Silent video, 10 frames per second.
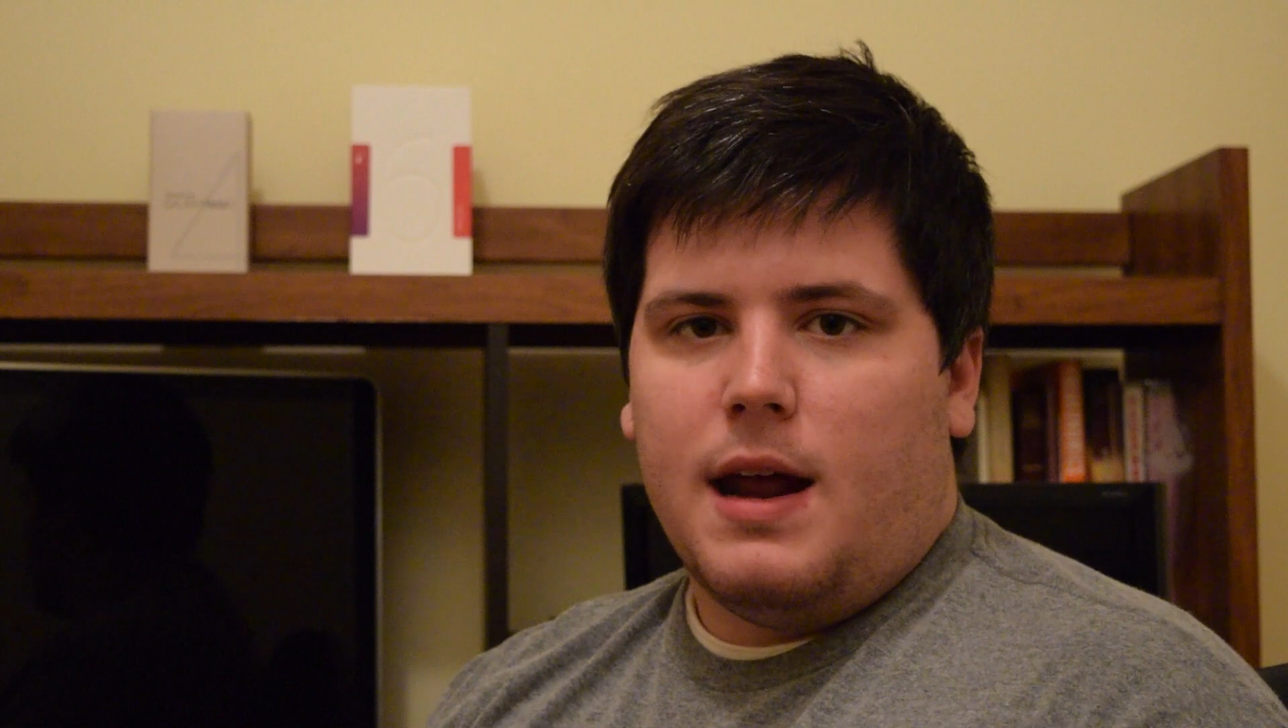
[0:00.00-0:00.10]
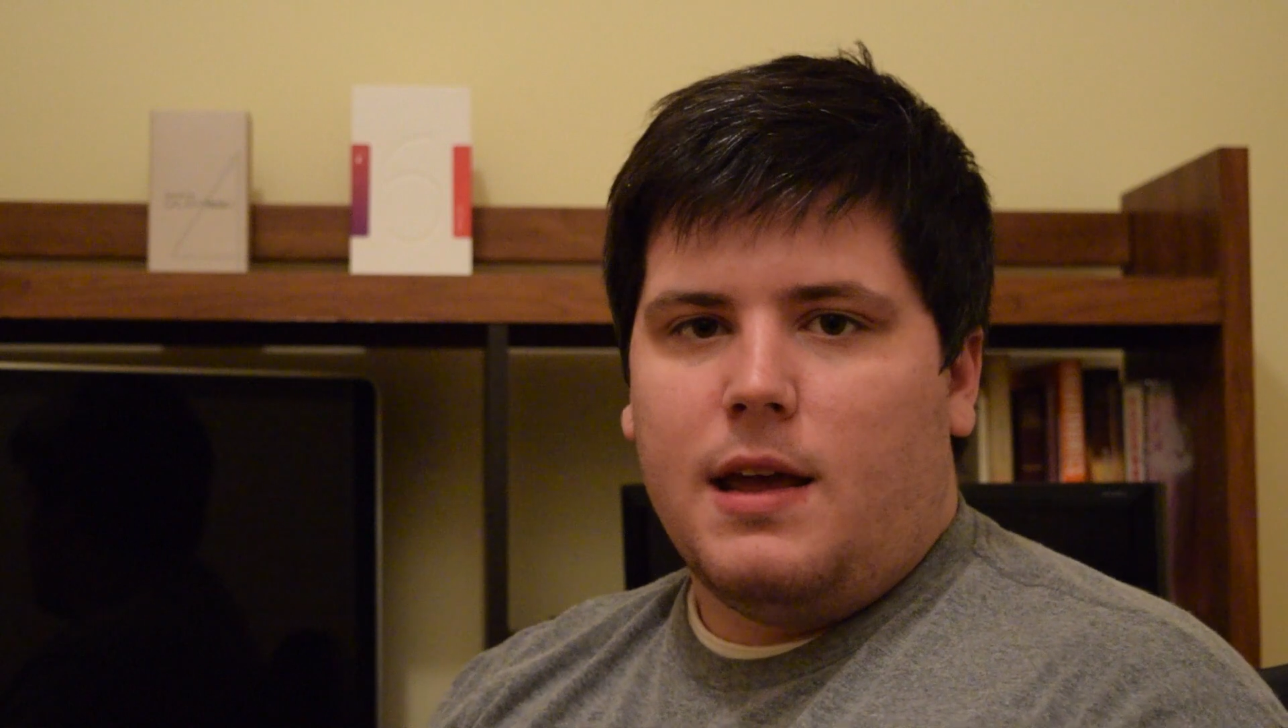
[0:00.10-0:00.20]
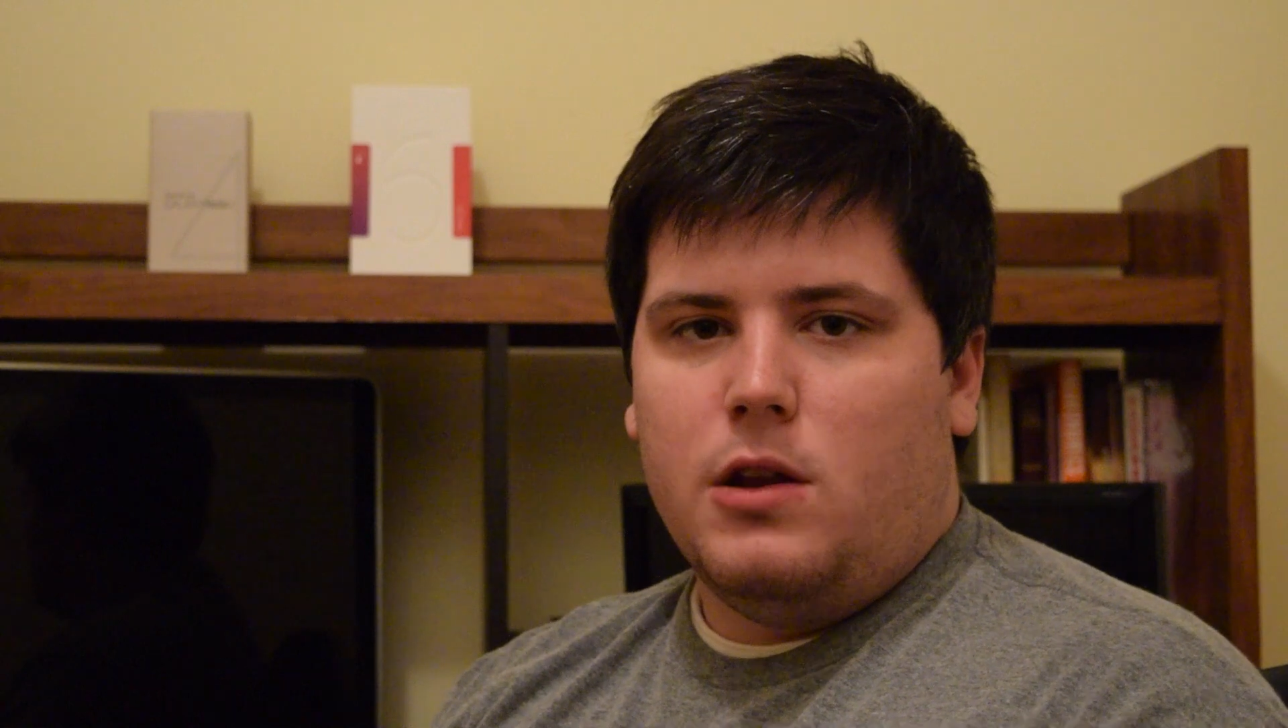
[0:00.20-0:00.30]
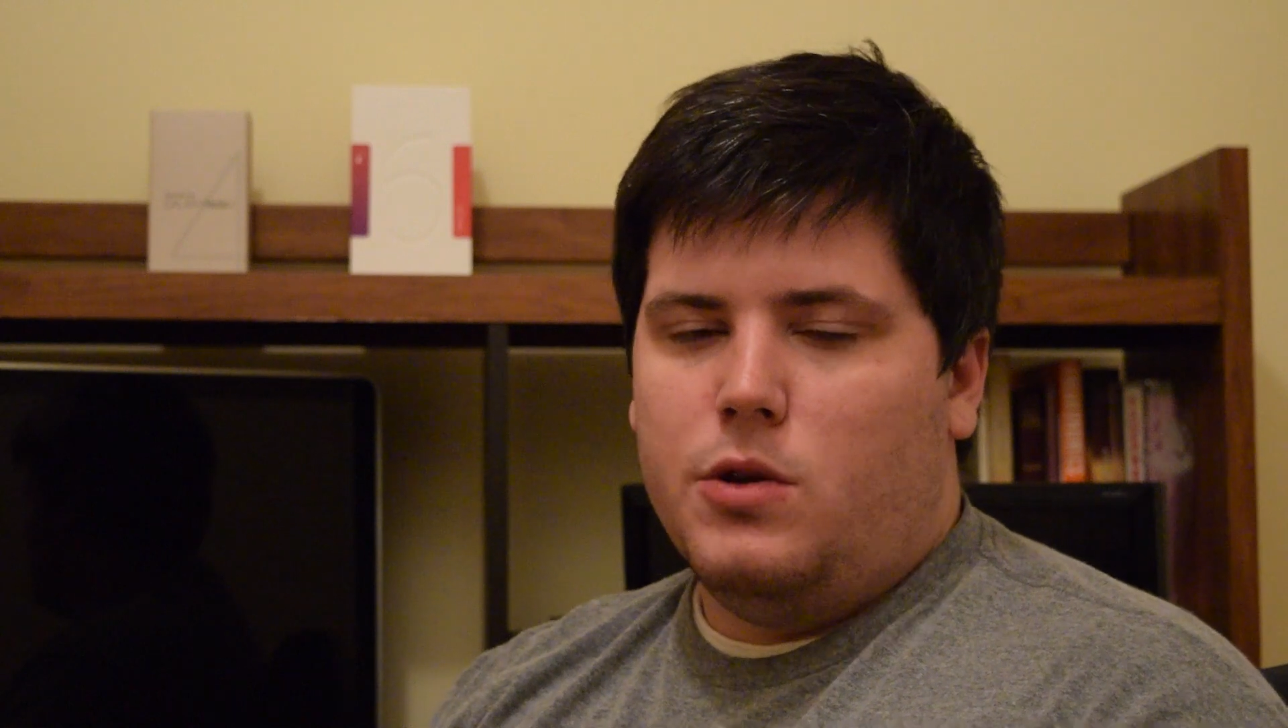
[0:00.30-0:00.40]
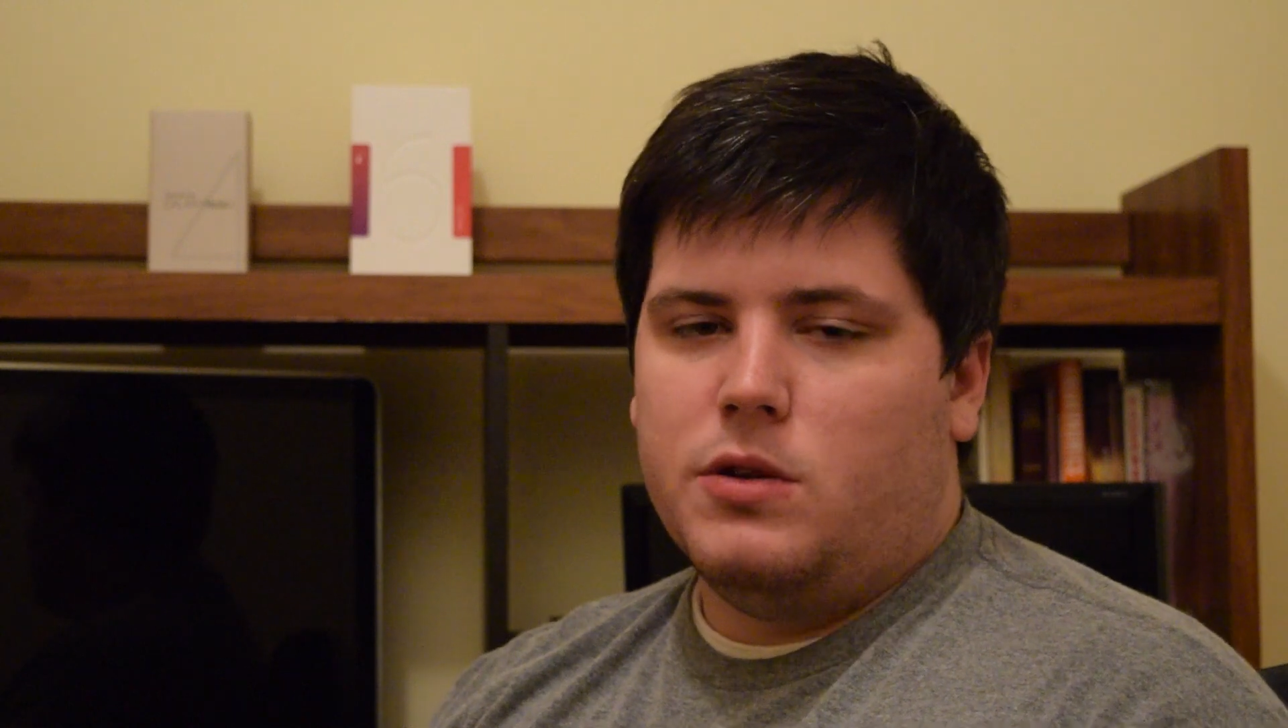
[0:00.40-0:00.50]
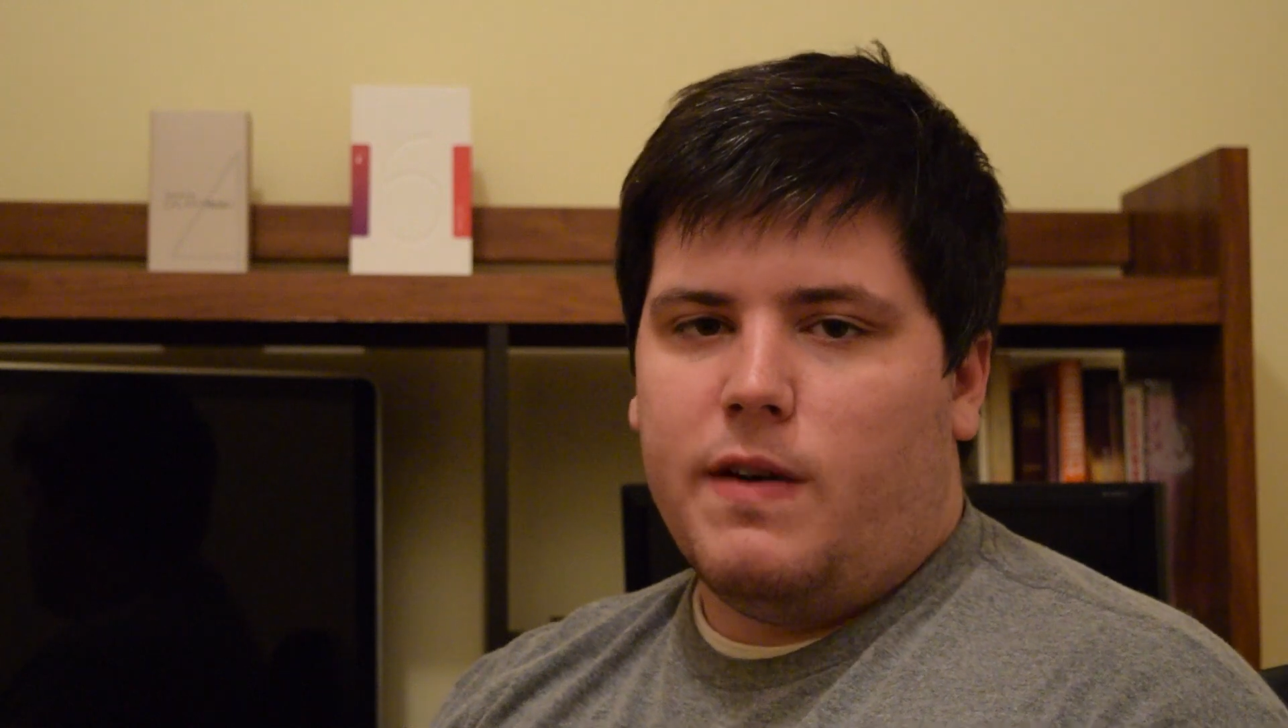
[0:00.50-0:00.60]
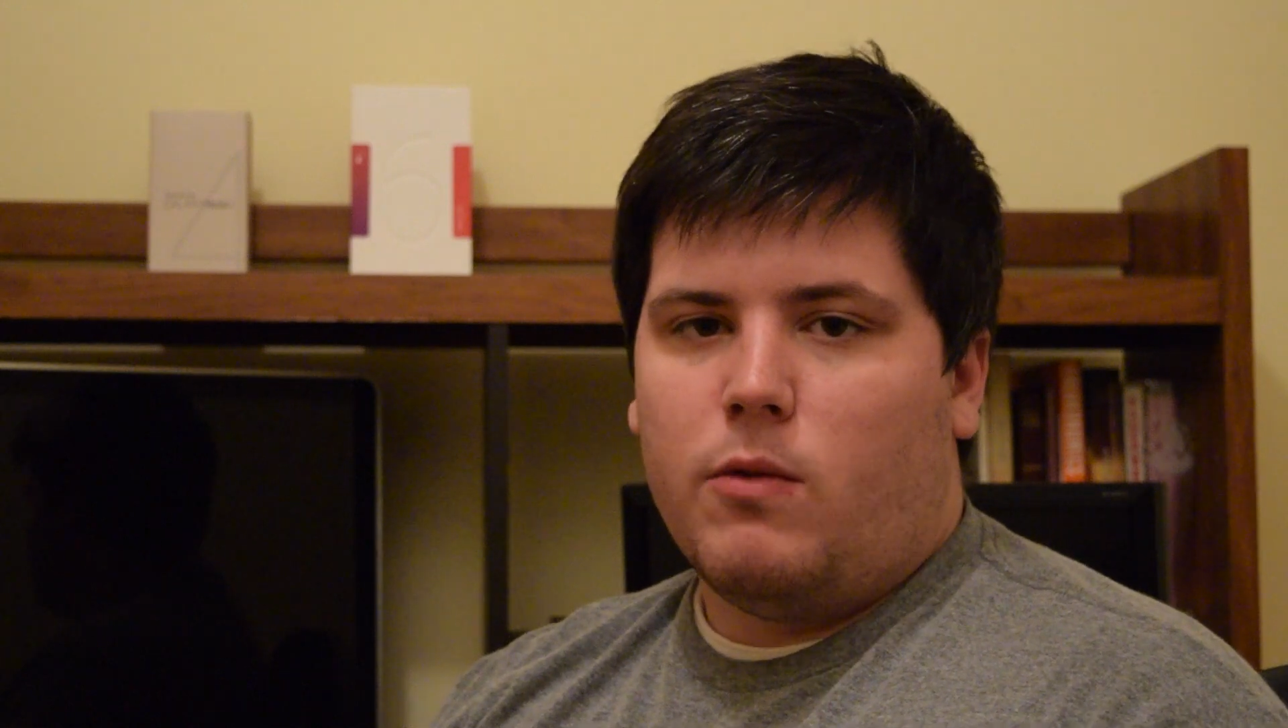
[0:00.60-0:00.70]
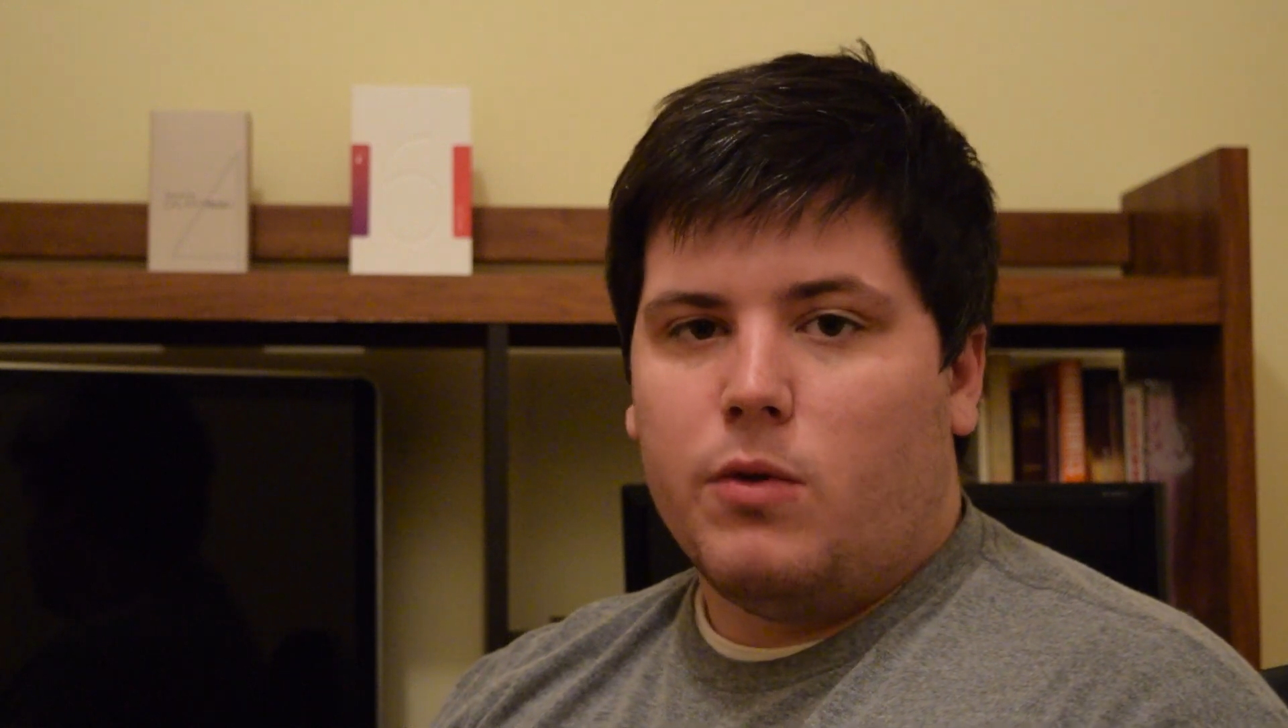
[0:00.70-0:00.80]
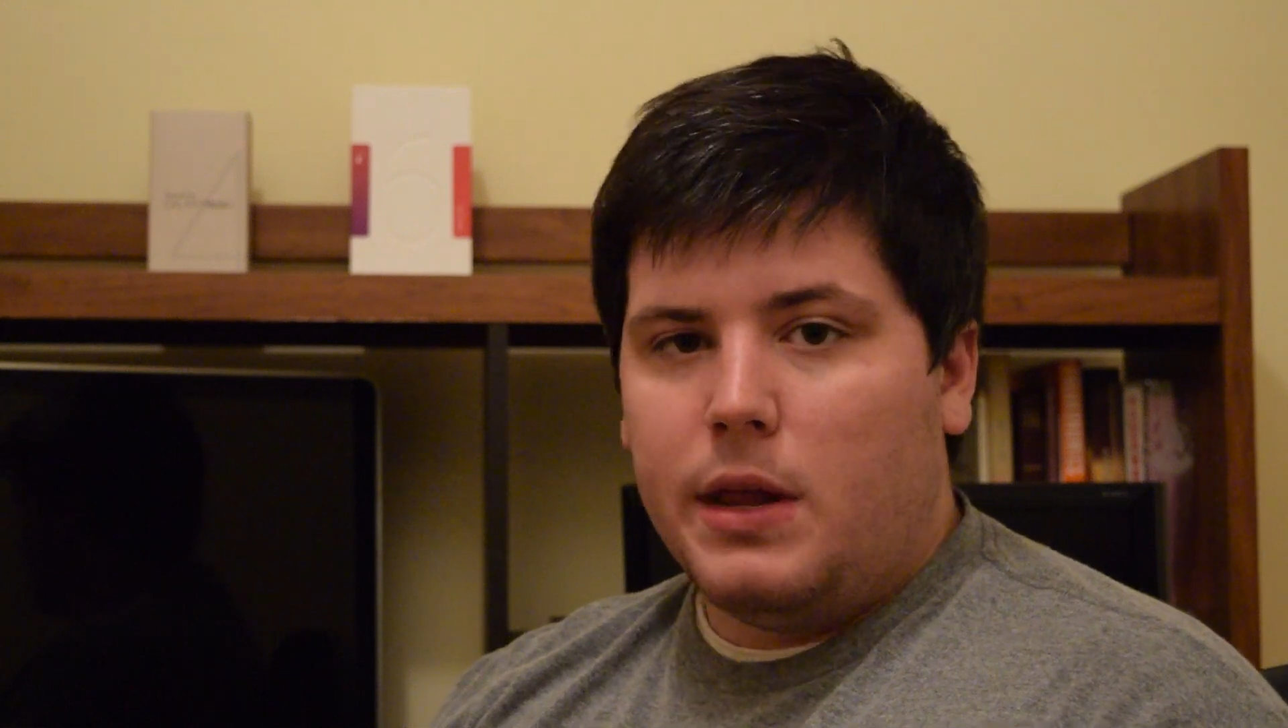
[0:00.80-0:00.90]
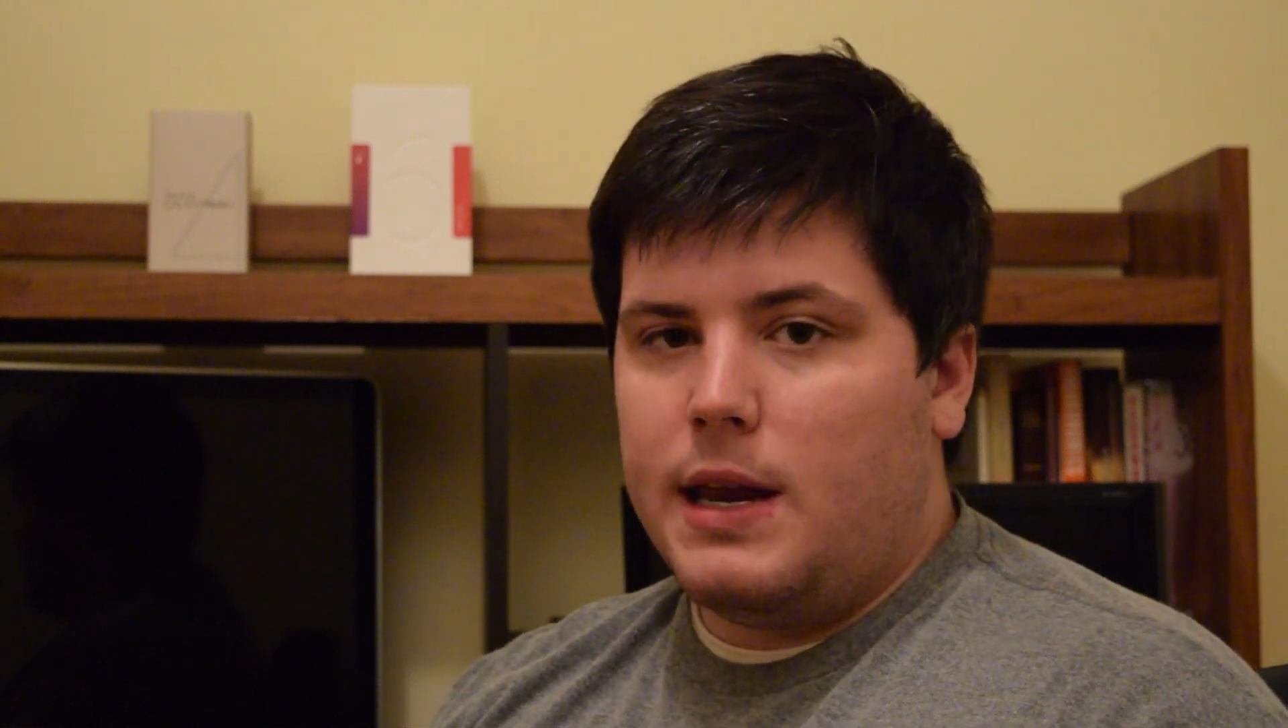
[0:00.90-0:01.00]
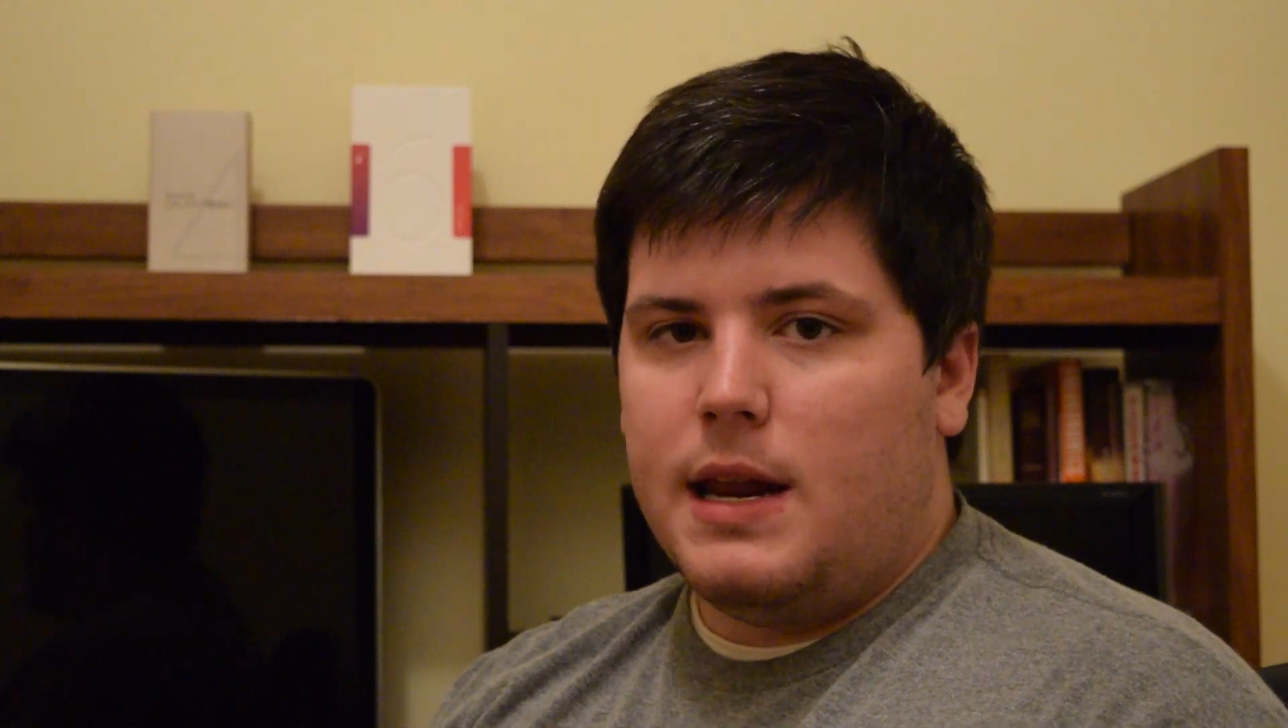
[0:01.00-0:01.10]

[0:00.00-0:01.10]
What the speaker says: I can use if I really